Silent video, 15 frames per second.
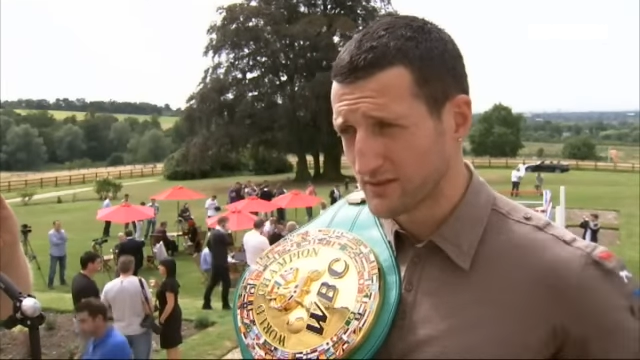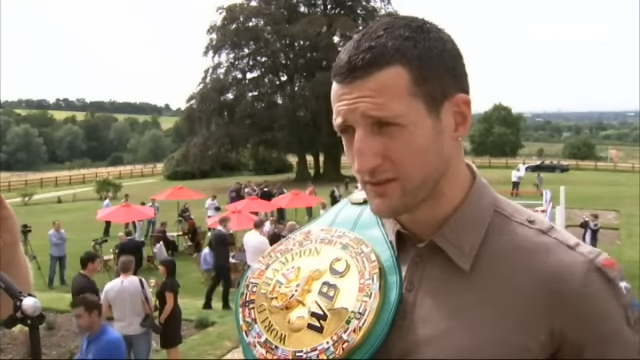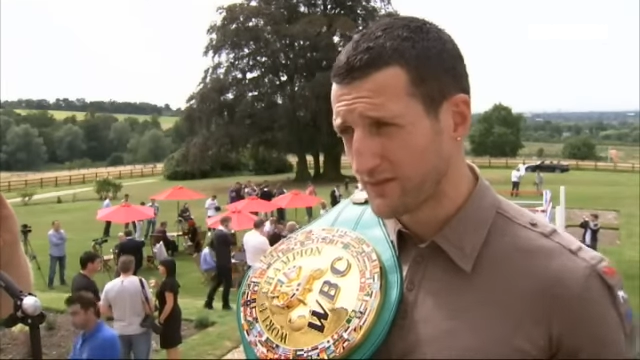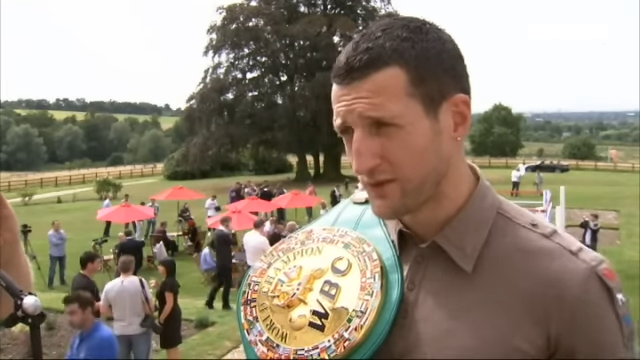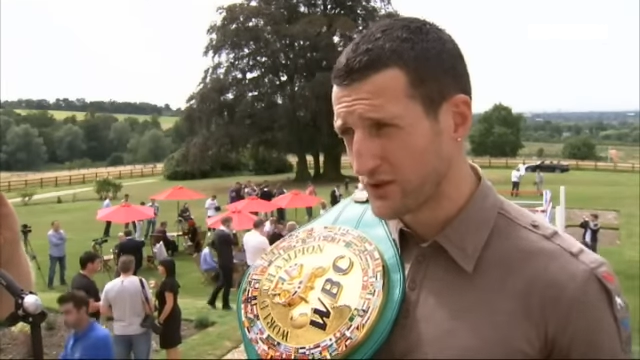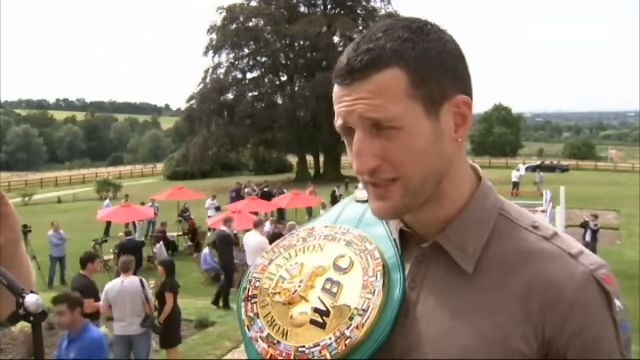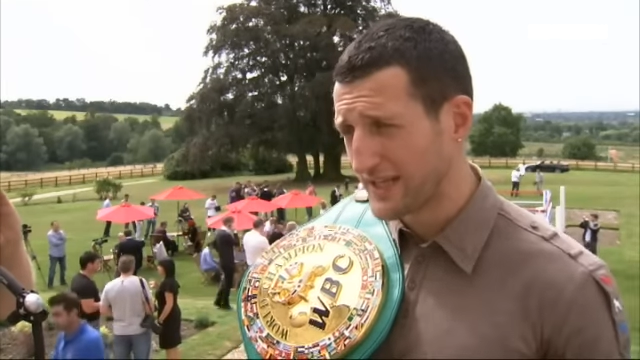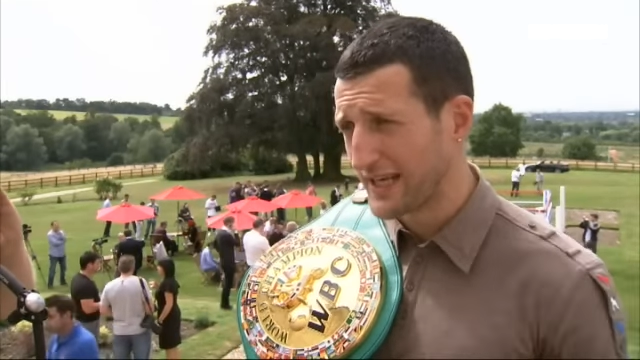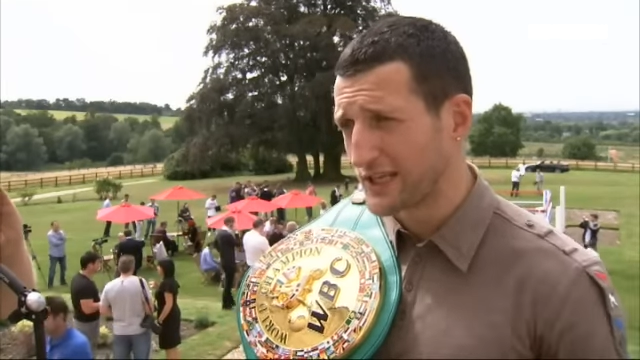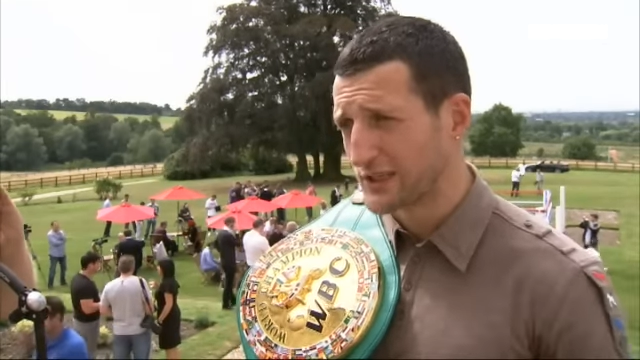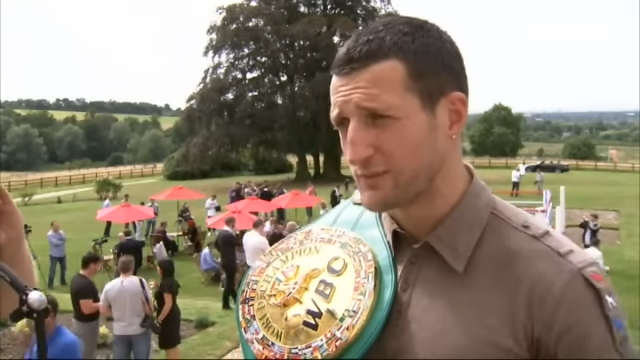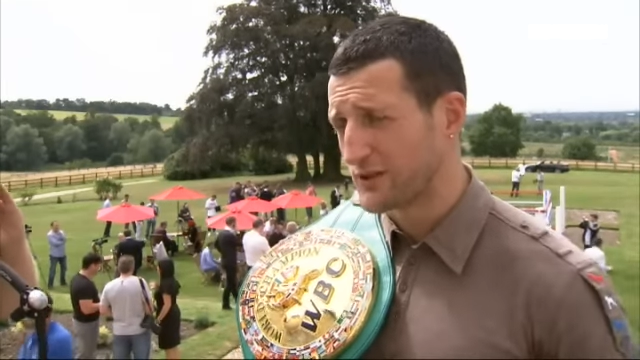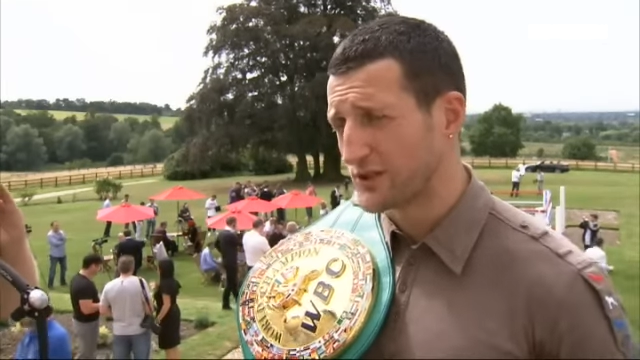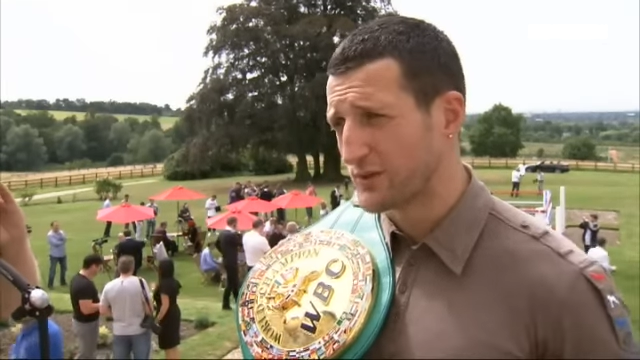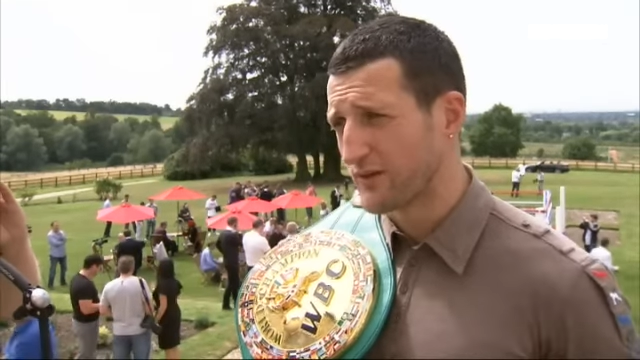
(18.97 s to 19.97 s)
I was the first
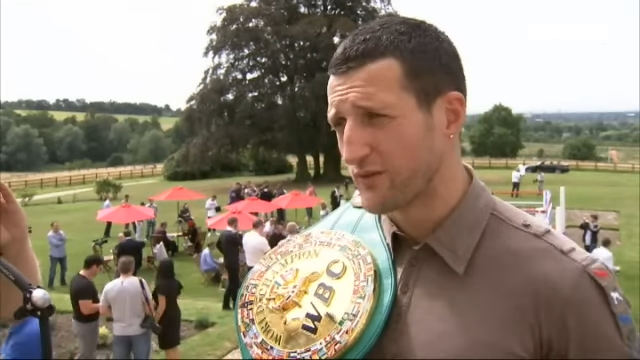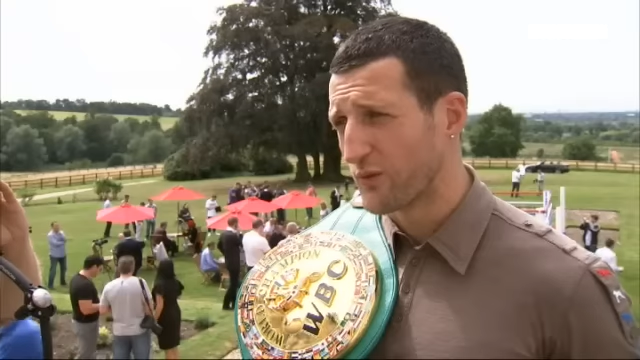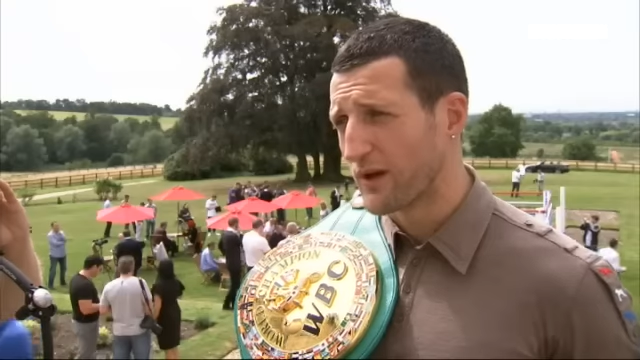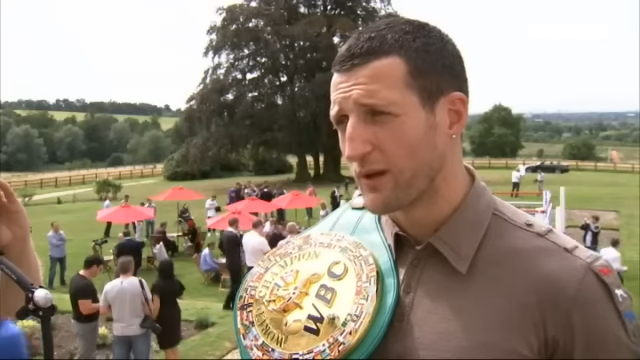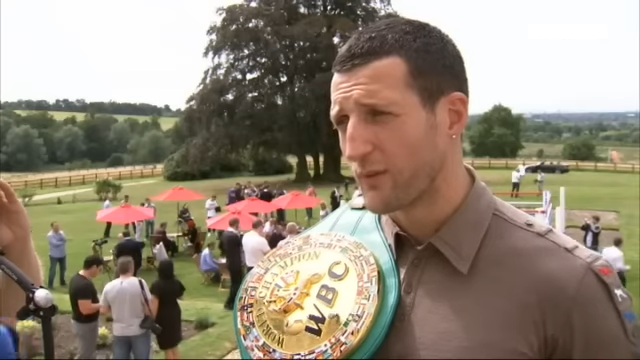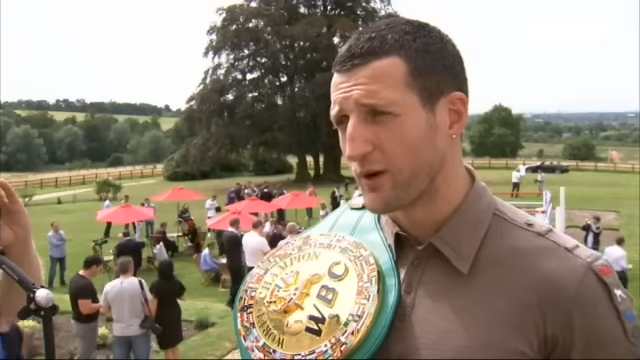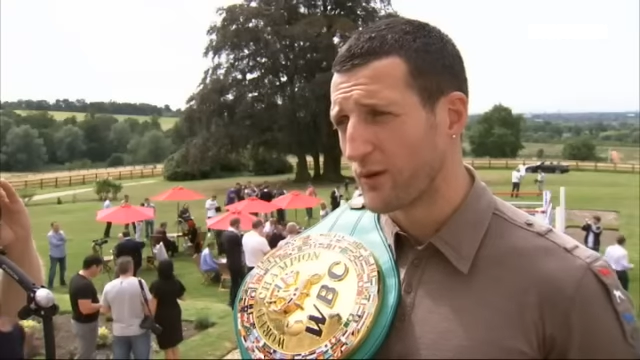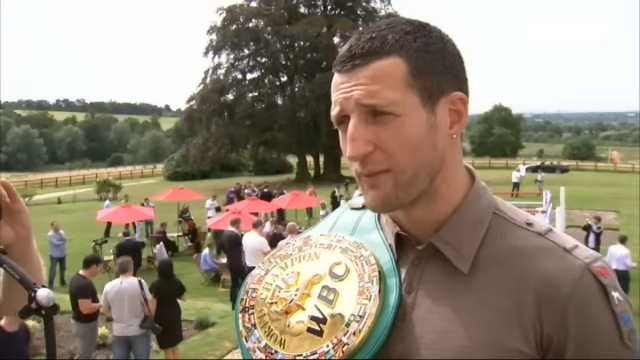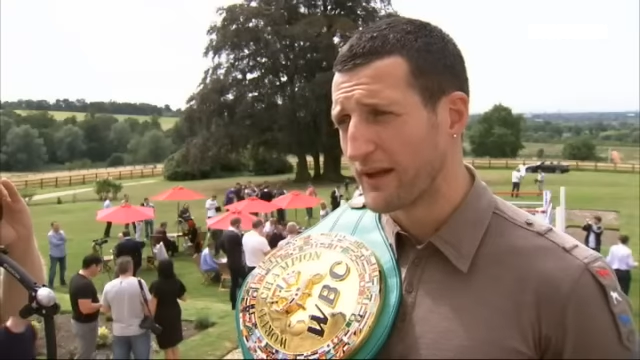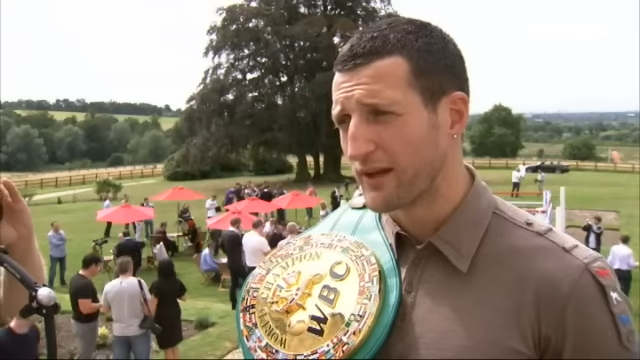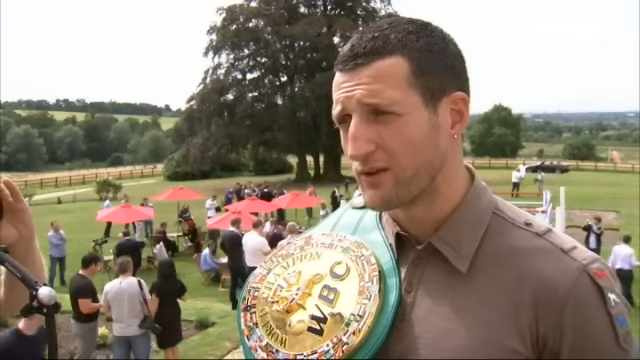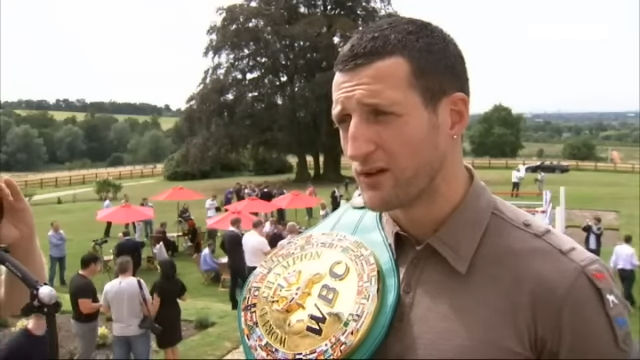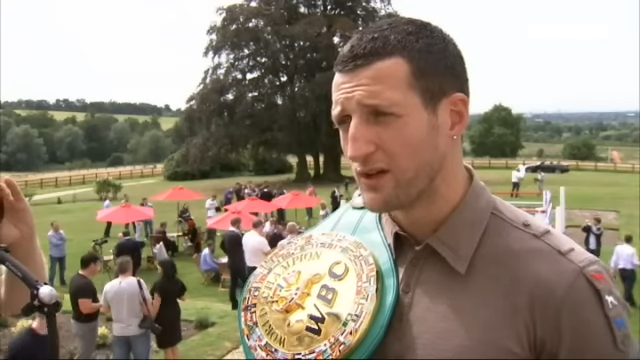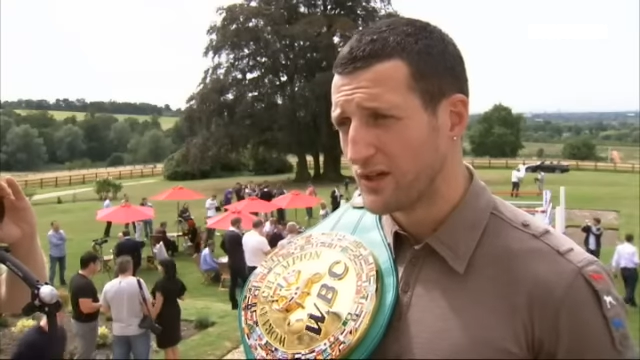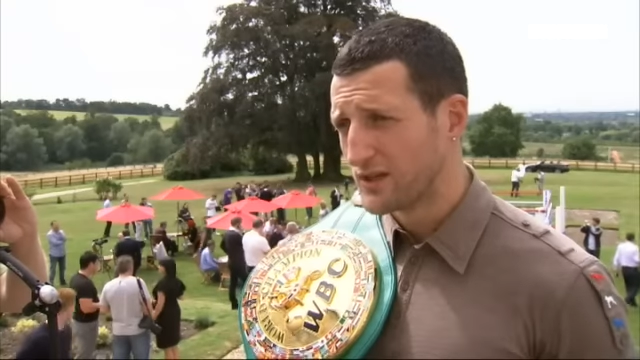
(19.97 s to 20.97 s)
Englishman to ever win a world
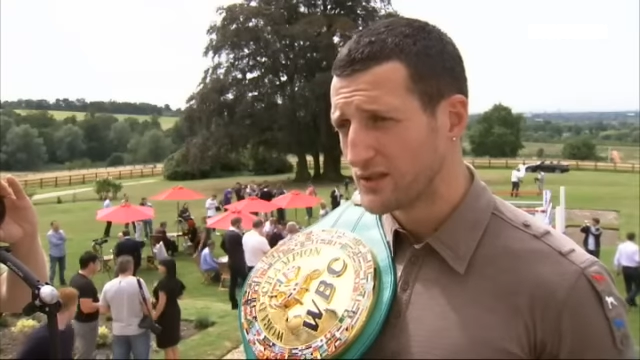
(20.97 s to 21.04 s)
medal.